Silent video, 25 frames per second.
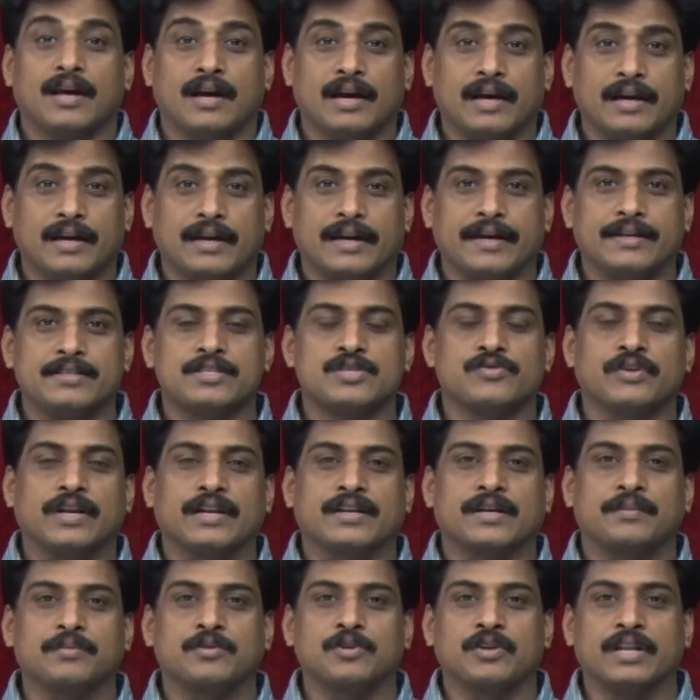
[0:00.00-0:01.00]
Hi guys,
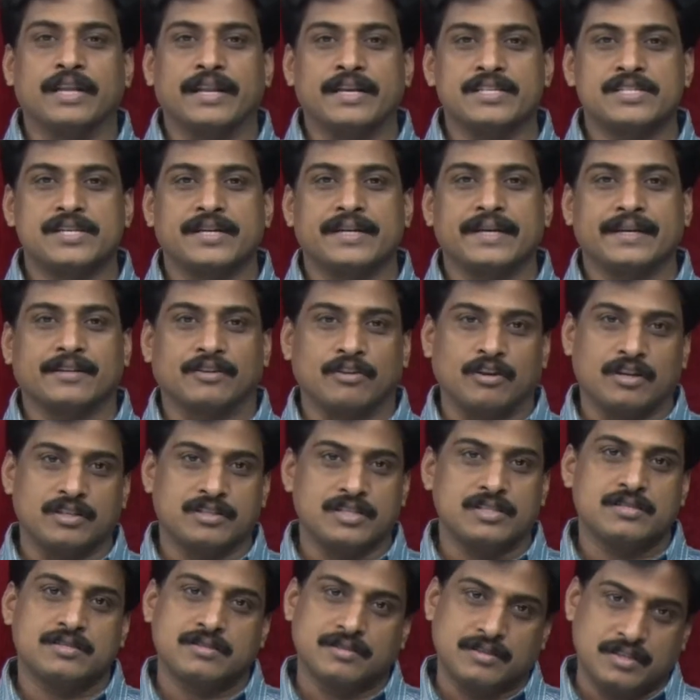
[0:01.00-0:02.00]
welcome to Naresh i
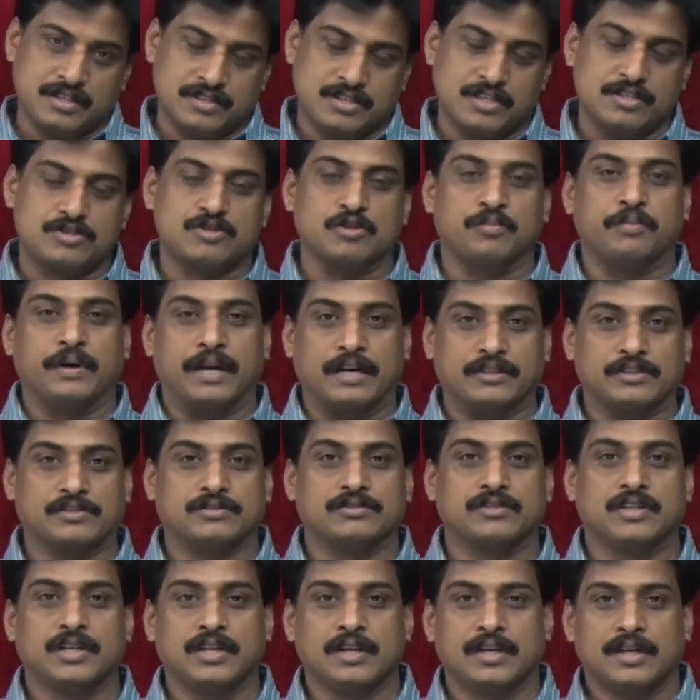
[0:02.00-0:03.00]
Technologies. This is Subba Raju.
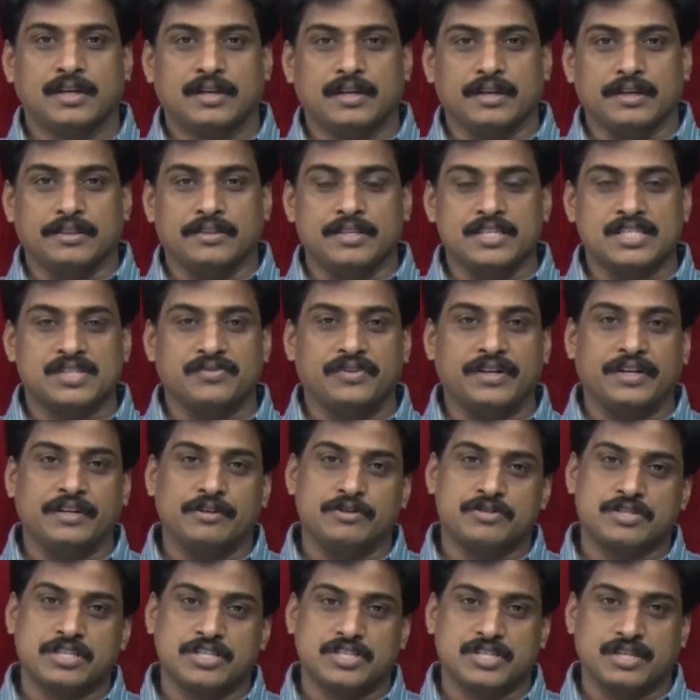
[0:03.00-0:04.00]
In this
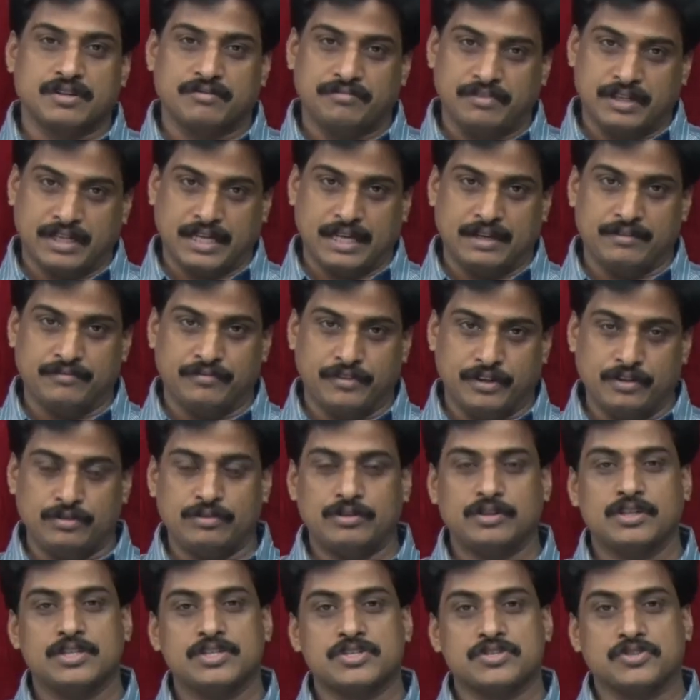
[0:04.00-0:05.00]
video session, we can
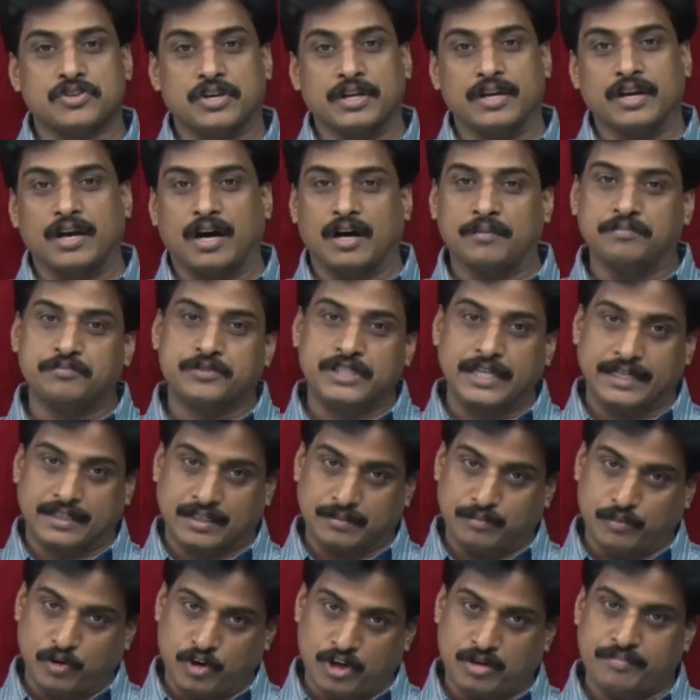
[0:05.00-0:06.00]
view string
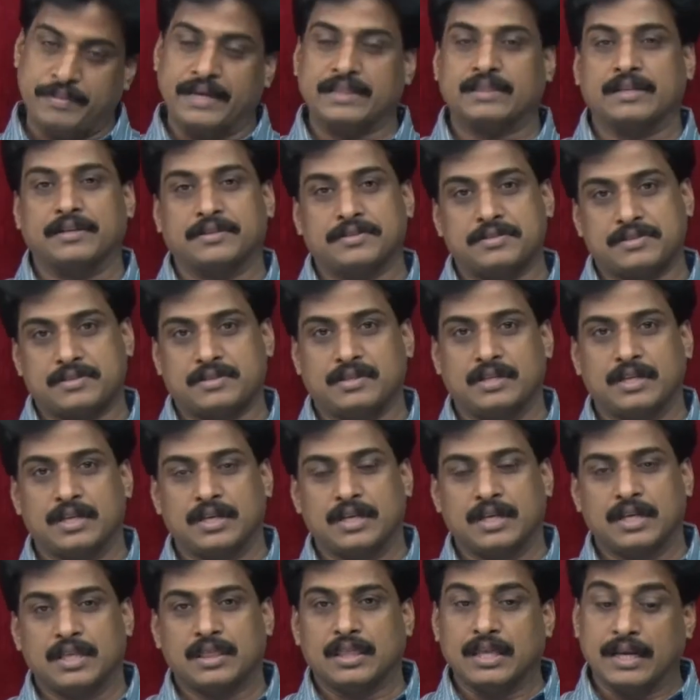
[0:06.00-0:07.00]
object more methods.
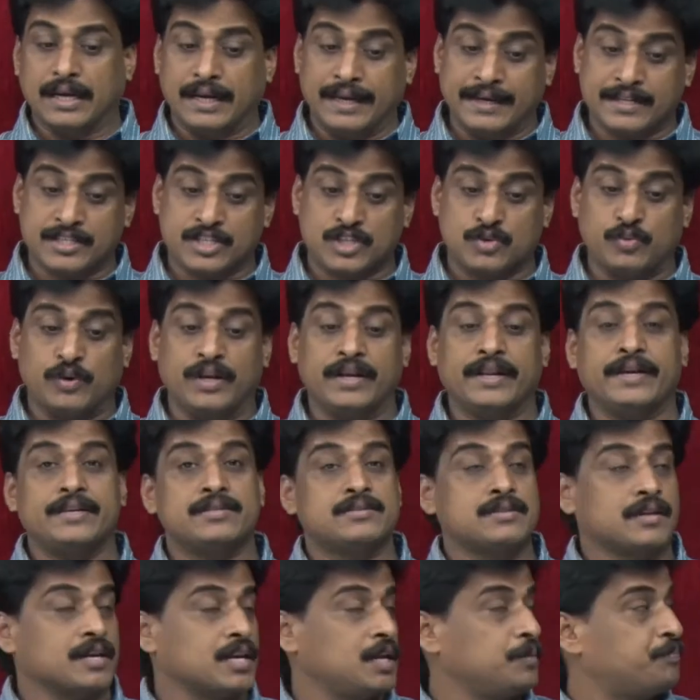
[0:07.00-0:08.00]
The next one
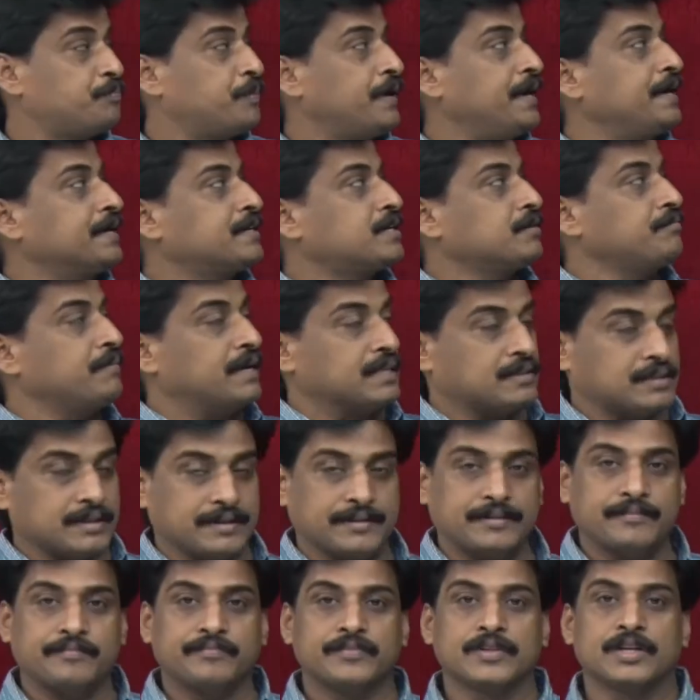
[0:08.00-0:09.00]
is repeat
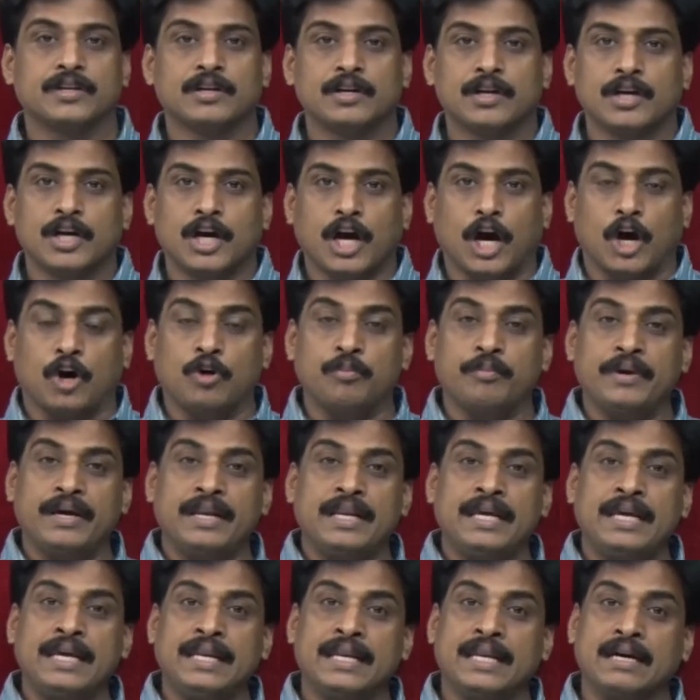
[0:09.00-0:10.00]
method. How
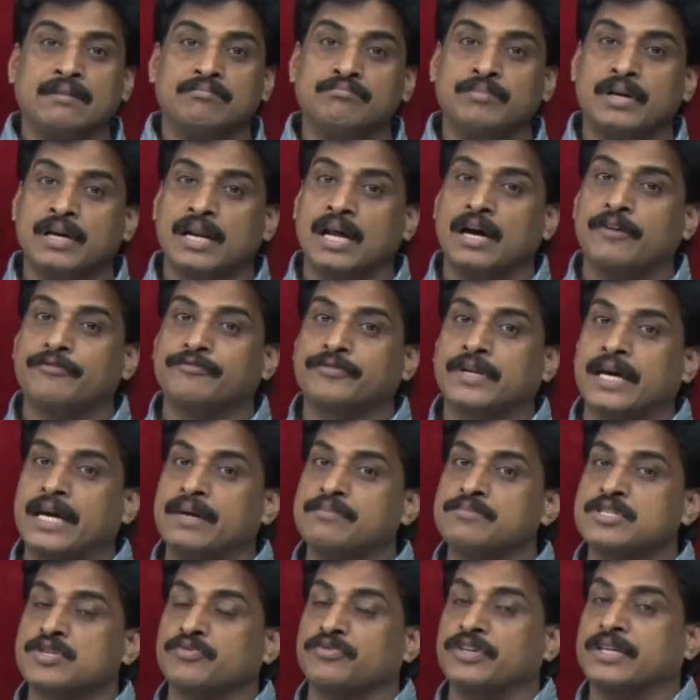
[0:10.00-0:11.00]
many number of
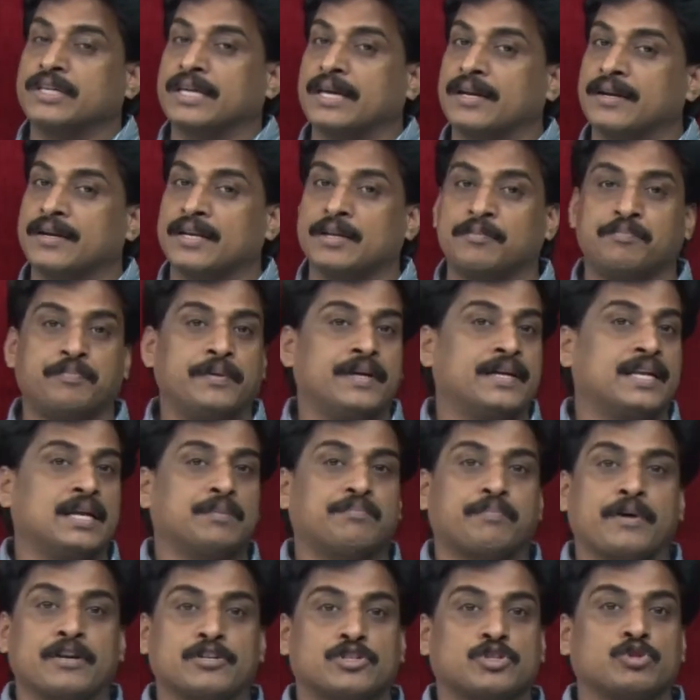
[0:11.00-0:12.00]
times we can repeat
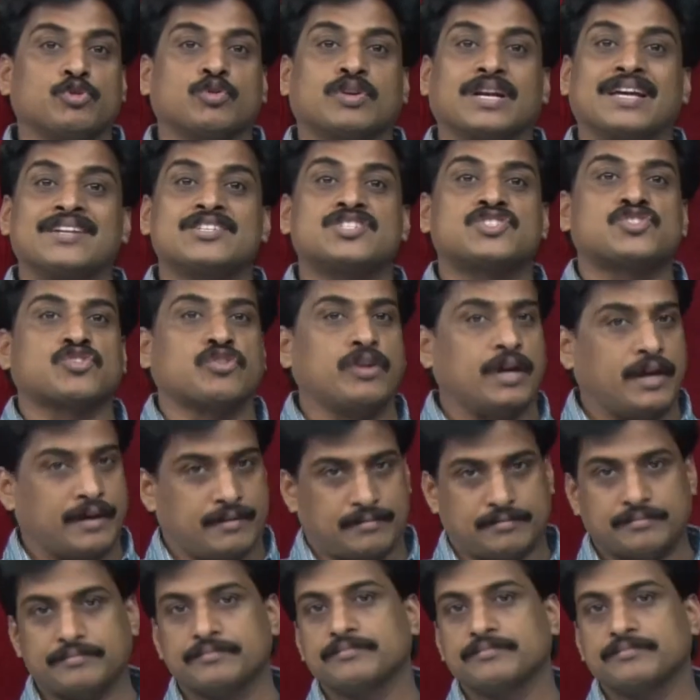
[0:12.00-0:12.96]
a particular string?